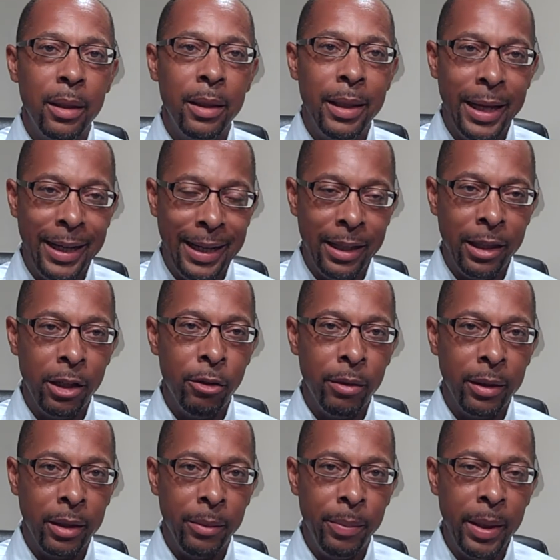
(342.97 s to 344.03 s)
They get
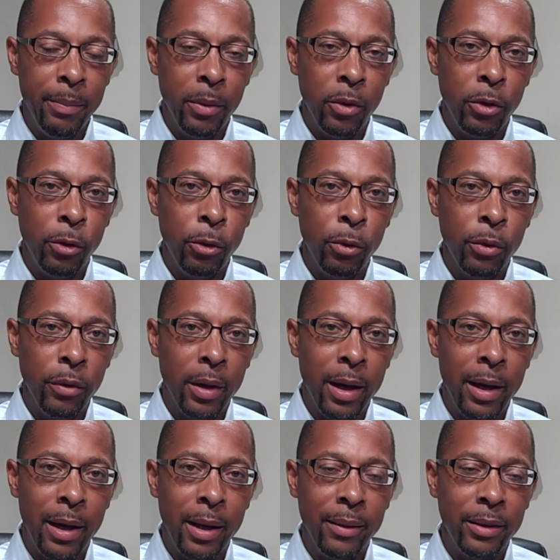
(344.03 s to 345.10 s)
the people who
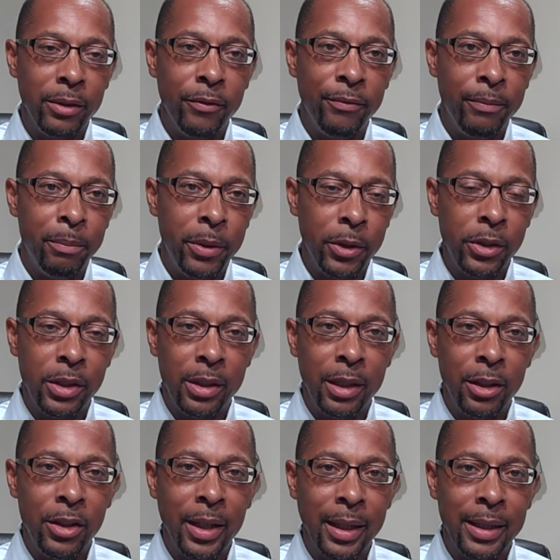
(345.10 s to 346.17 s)
purchase
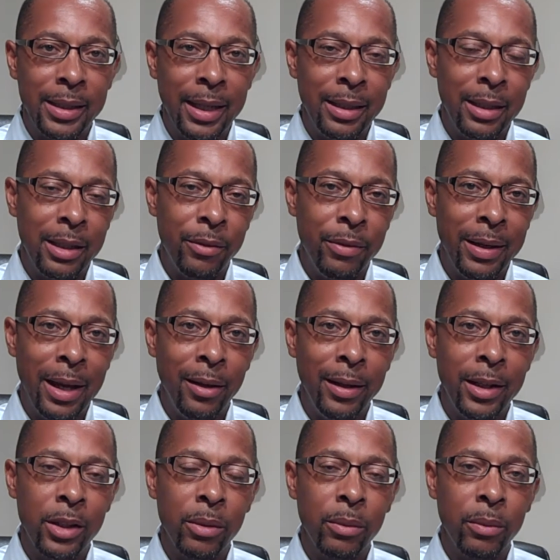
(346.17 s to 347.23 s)
their tickets at the different
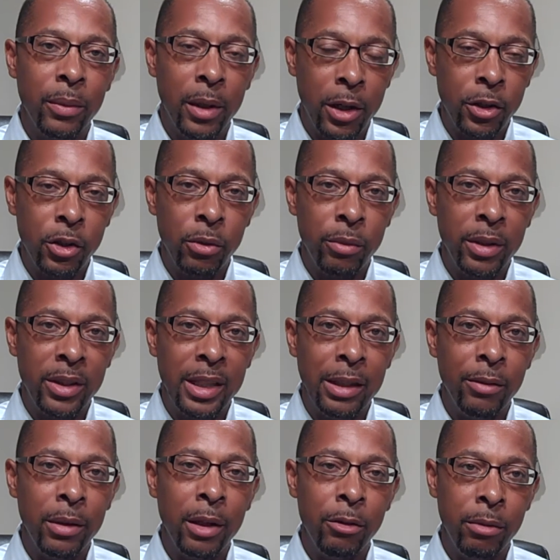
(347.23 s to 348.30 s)
outlets will also
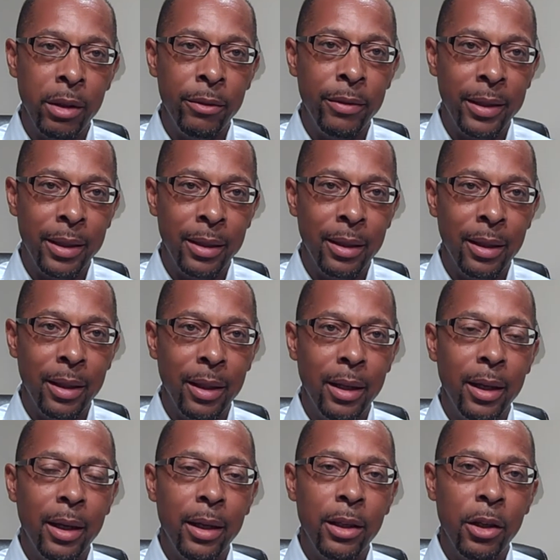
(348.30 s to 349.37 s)
receive a refund.
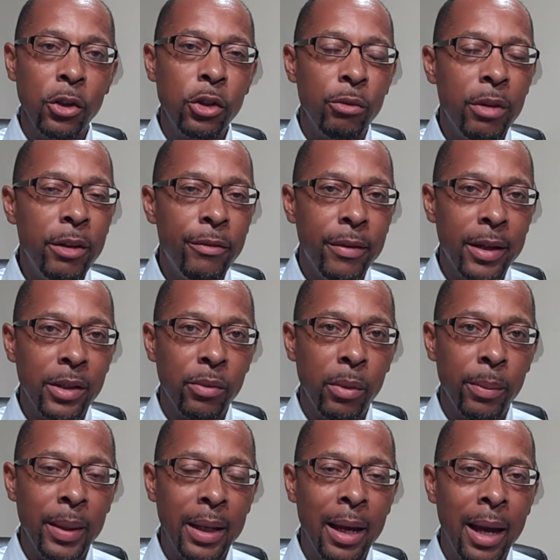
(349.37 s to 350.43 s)
Those refunds will
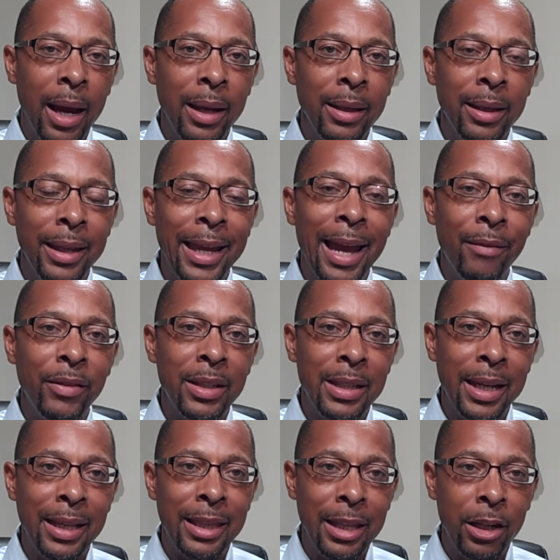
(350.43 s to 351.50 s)
be gone. They have to
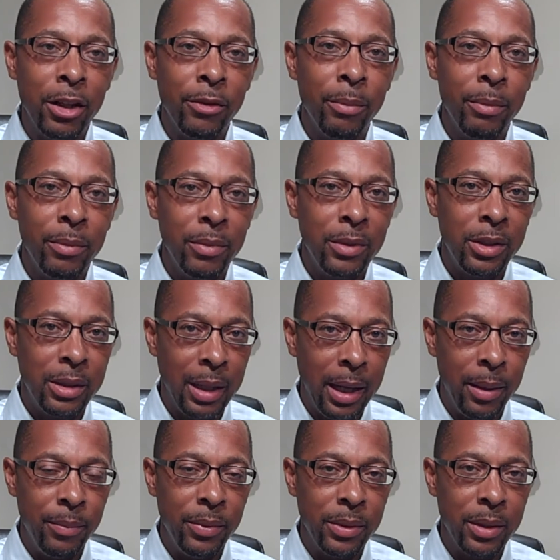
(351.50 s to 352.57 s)
take their
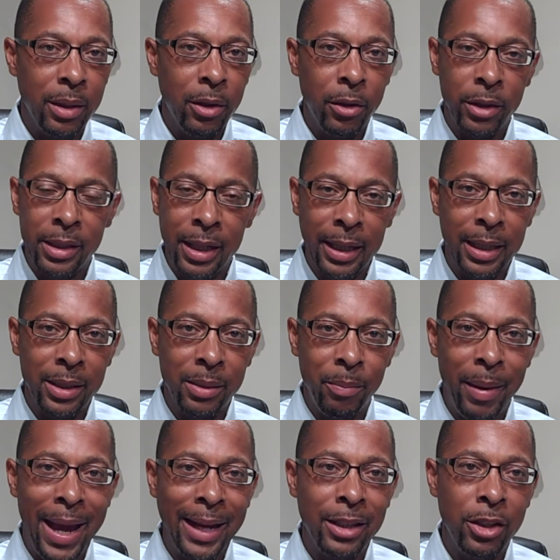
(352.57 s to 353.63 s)
stubs or tickets
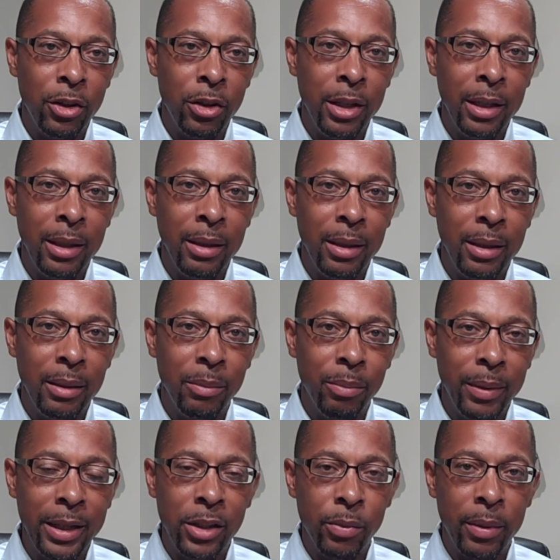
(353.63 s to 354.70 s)
back to the
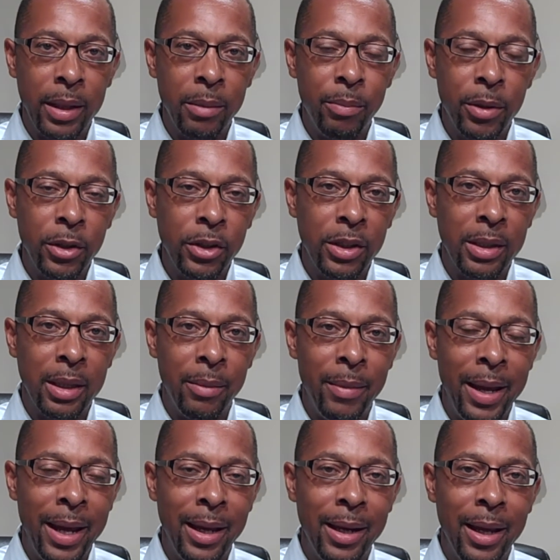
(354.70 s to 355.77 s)
place where they purchased them
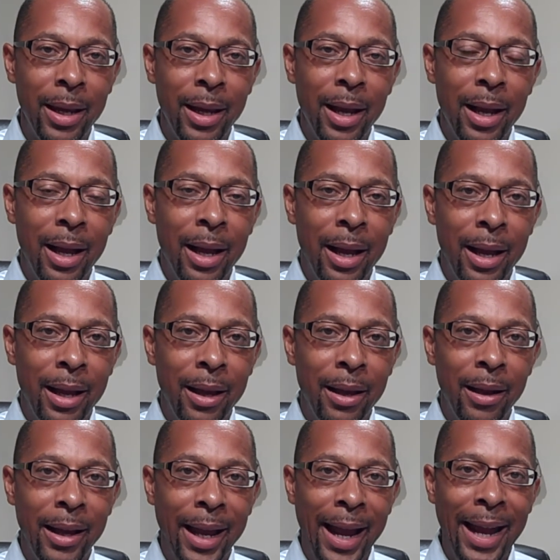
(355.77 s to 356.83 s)
at
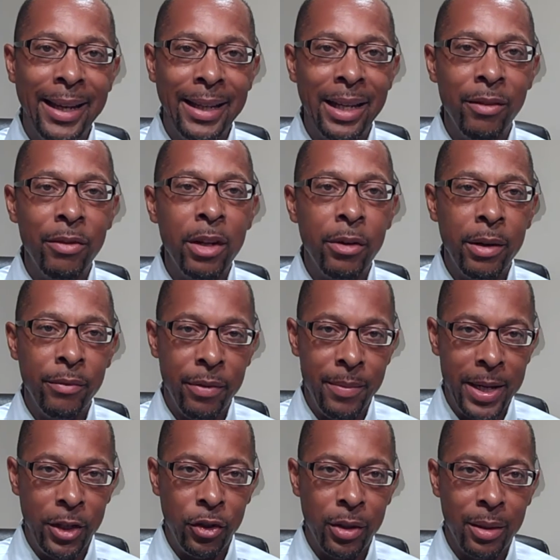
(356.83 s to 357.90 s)
and give their
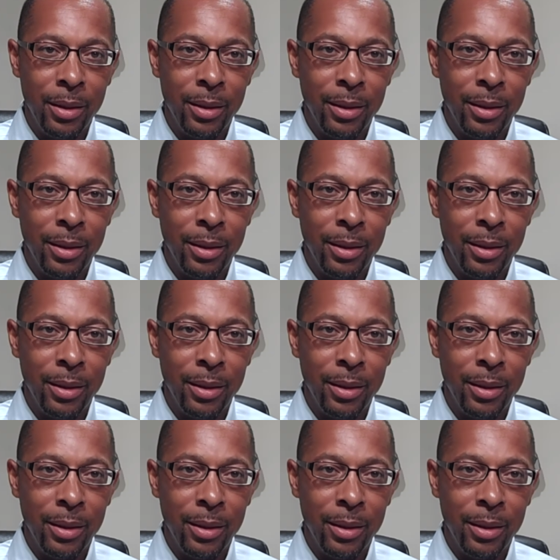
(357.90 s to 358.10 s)
information.